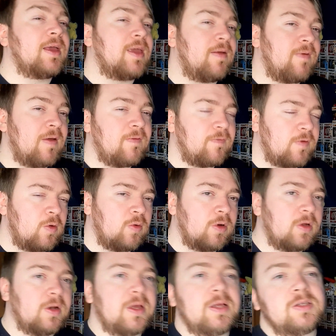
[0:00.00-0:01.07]
give a few
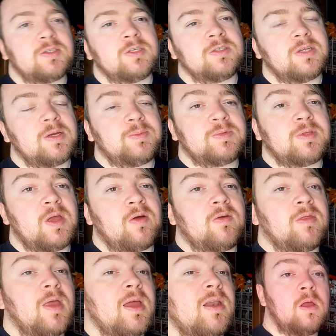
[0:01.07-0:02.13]
little hints and tips there
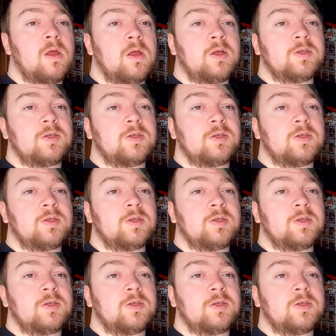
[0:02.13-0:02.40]
and then.